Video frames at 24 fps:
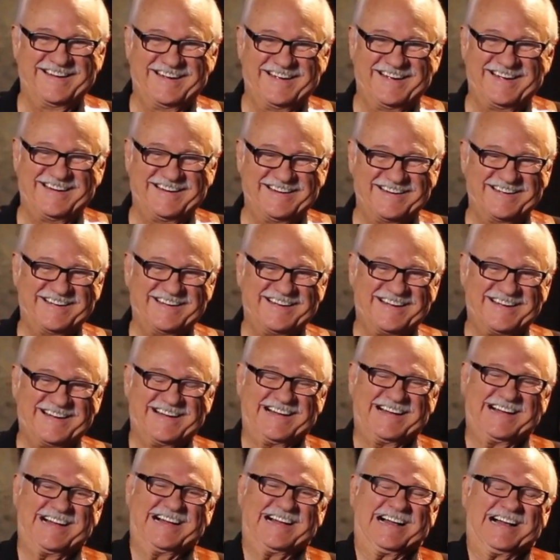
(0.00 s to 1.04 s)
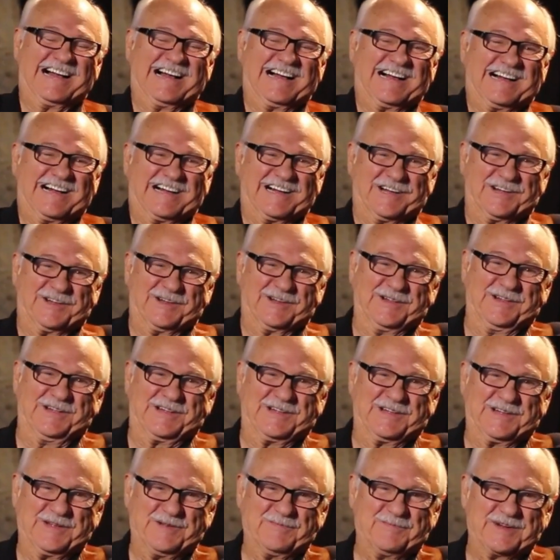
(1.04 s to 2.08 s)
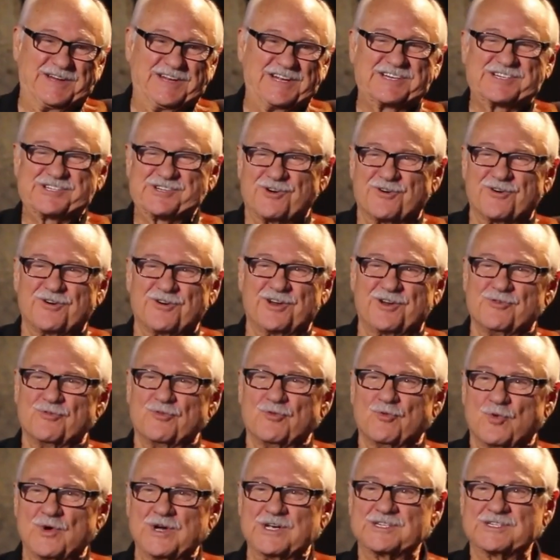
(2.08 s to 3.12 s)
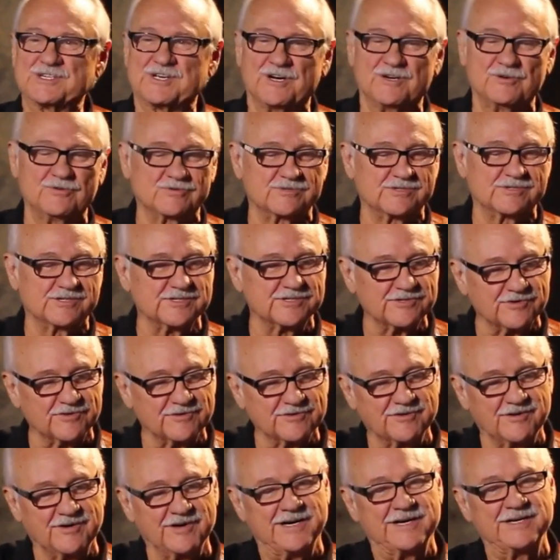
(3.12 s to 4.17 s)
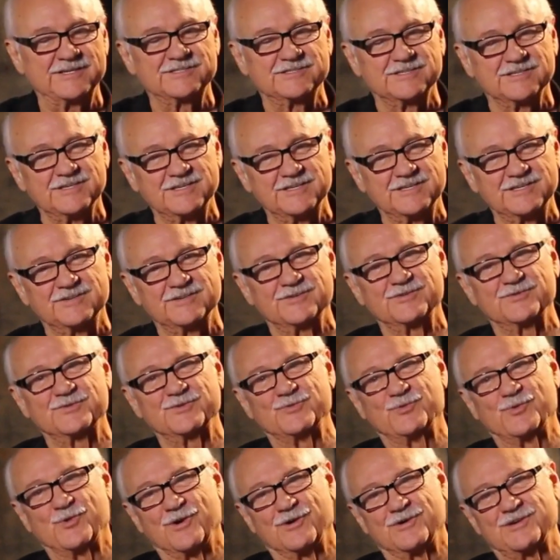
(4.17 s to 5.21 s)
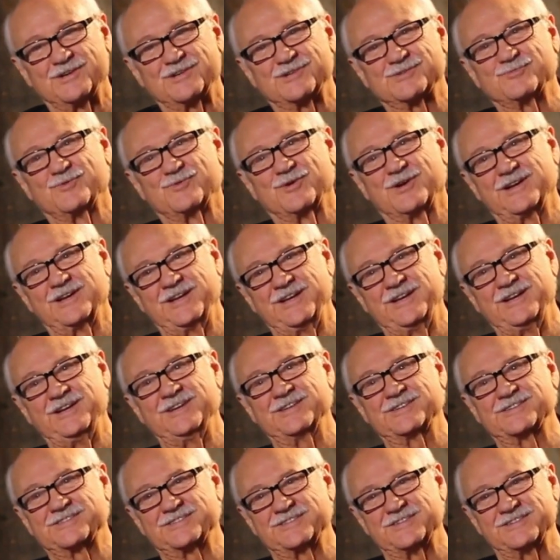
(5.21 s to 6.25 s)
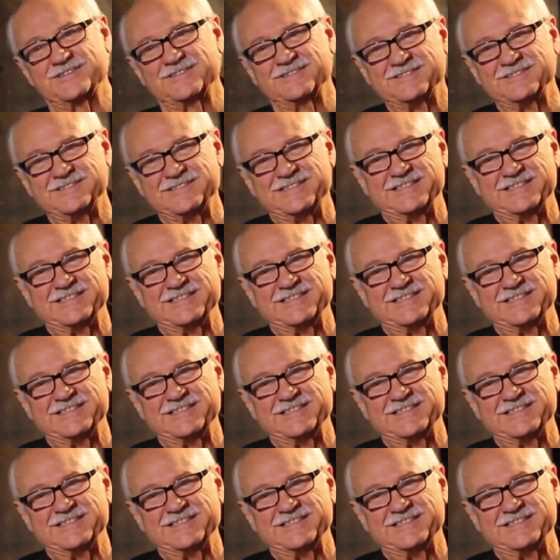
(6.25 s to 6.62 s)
And but it started on the West Coast and started gradually worked its way east and